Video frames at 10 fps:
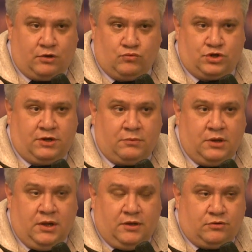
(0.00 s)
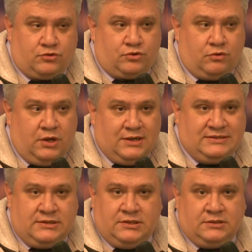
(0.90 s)
there is now a
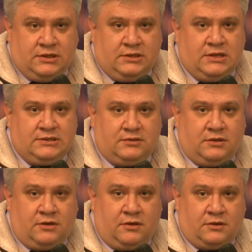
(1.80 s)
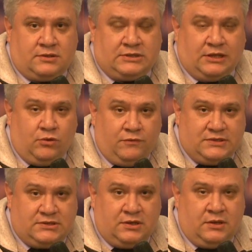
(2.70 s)
new worrying factor in the internet,
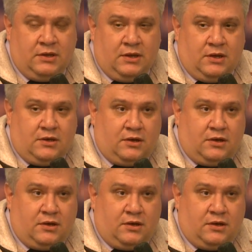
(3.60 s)
that's